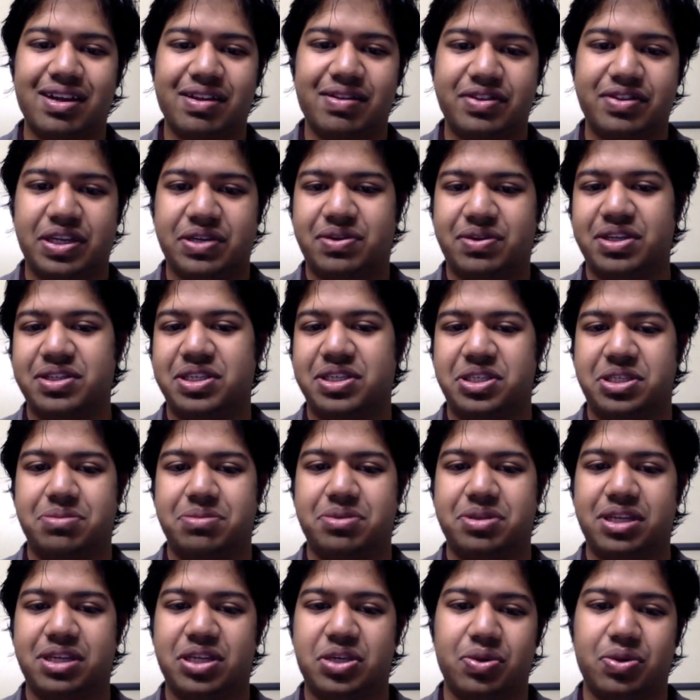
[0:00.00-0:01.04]
Centralized systems
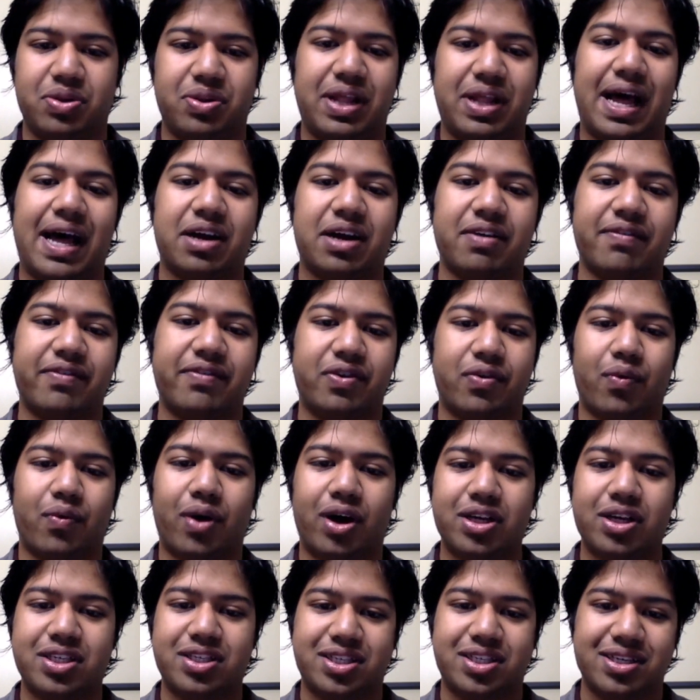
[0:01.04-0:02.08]
lead to a lack of
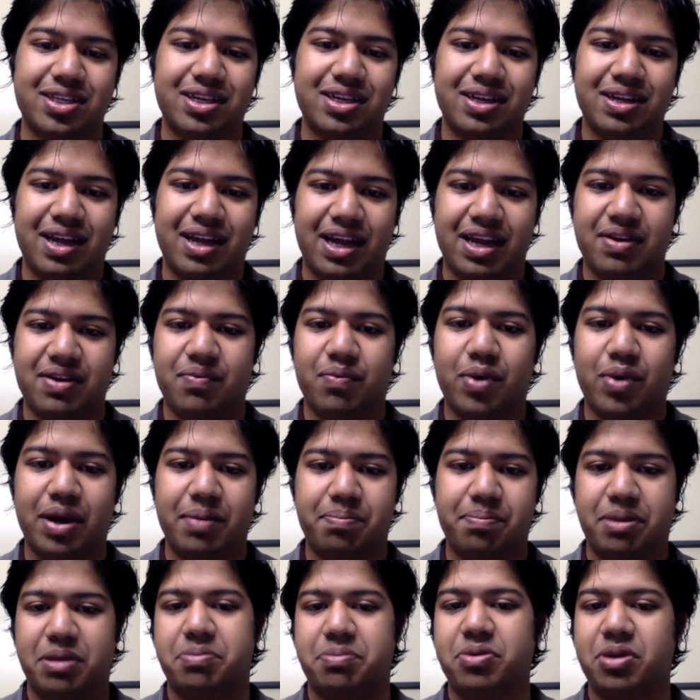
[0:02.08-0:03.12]
trust in when
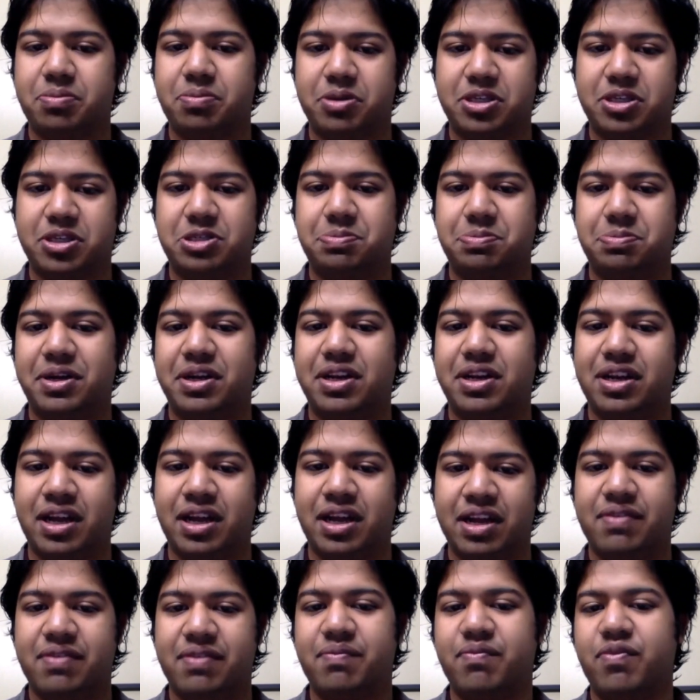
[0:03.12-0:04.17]
people are participating
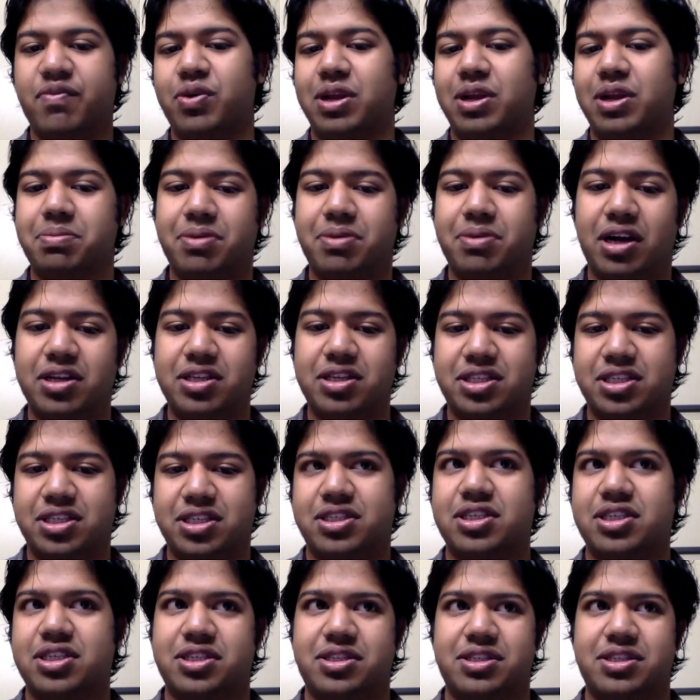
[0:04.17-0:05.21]
in voting processes,
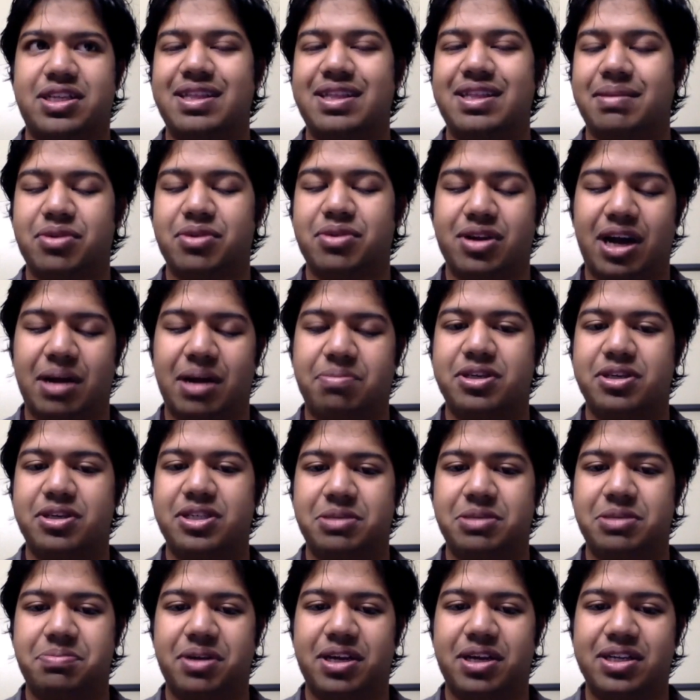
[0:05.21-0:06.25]
thus leading them to not
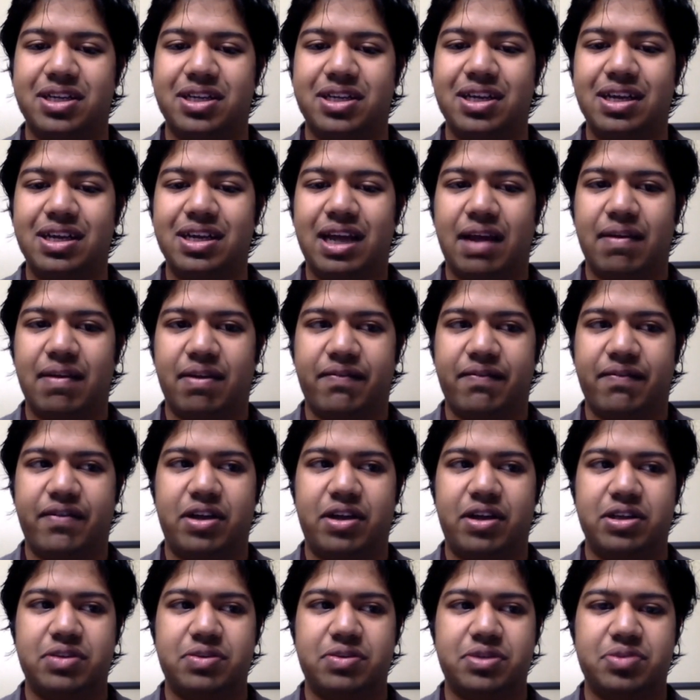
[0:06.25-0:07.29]
participate. And we
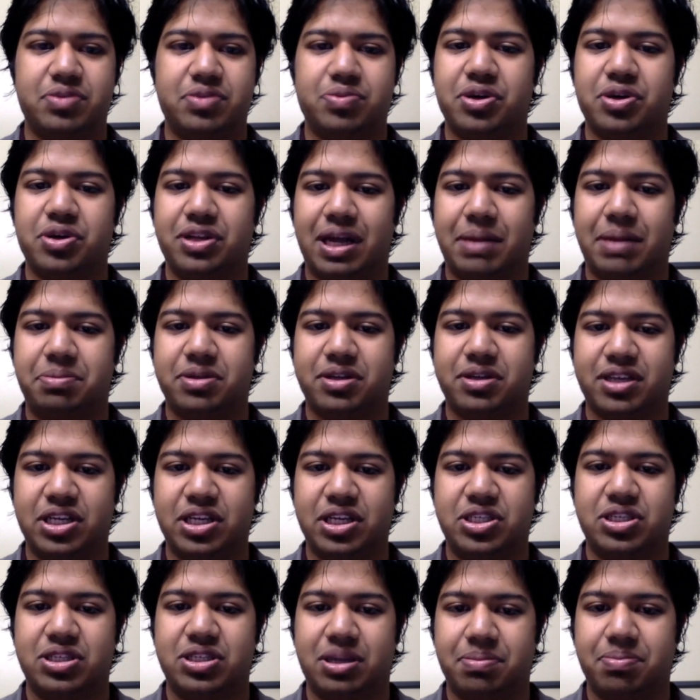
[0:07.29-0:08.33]
felt it was a real
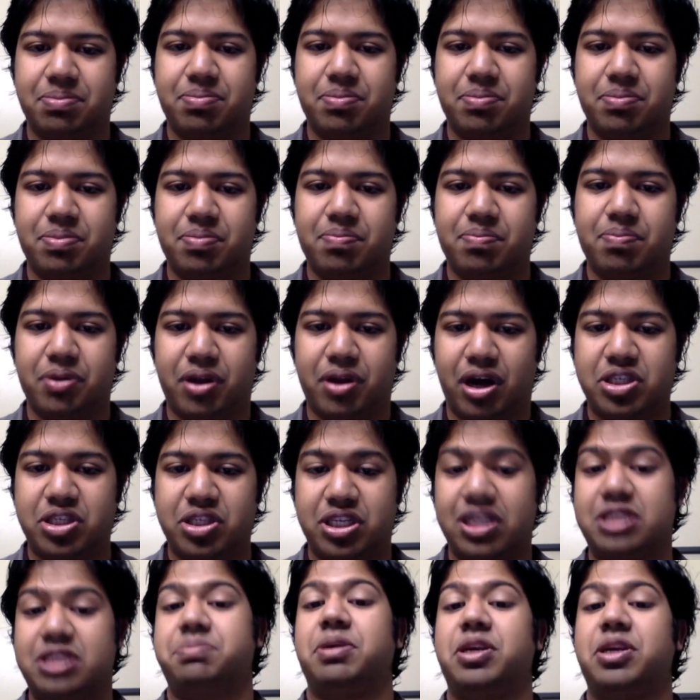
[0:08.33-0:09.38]
application that blockchain,
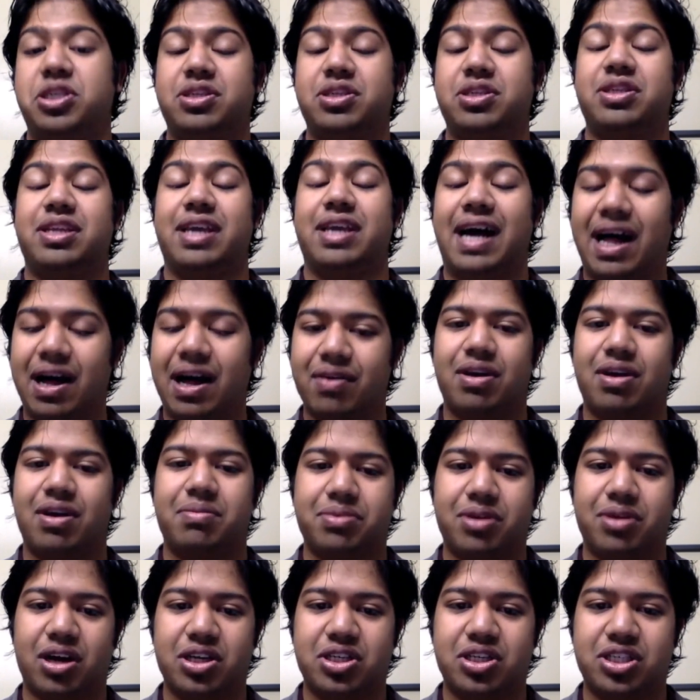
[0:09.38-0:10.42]
especially the Algorand
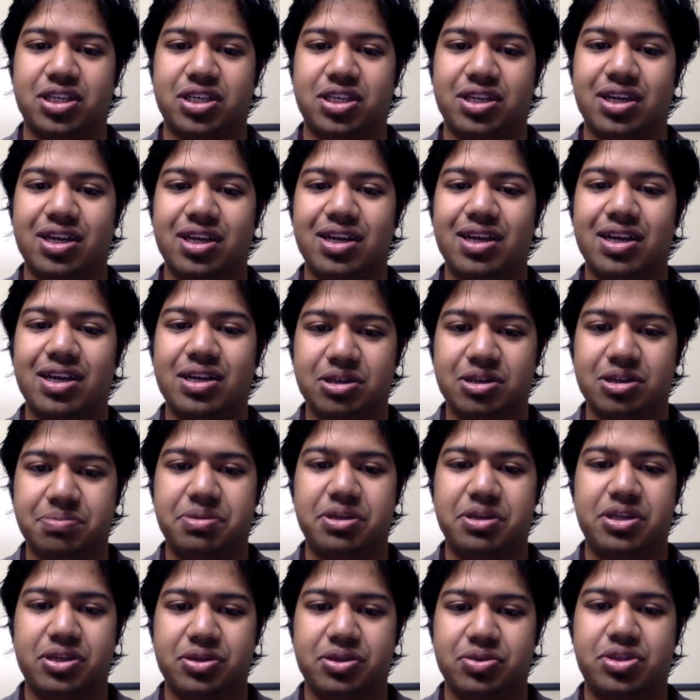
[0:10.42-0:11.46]
blockchain, could be
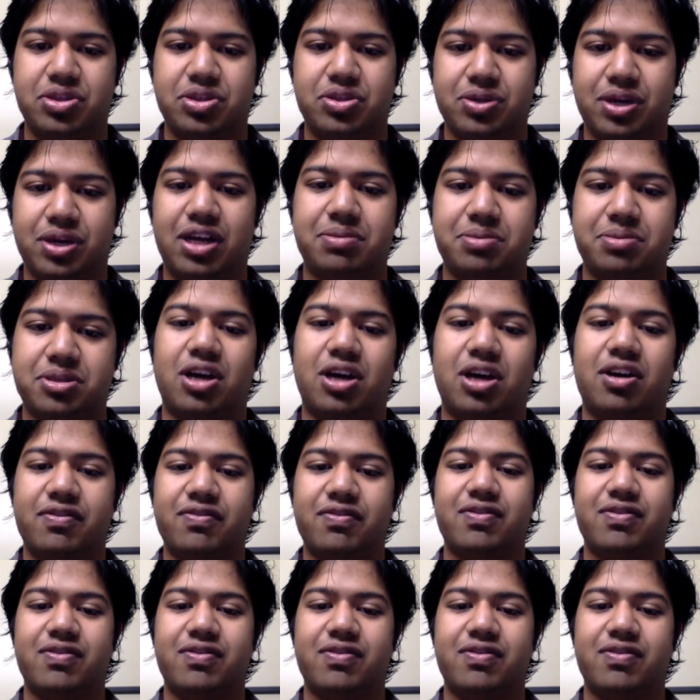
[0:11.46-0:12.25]
used to help solve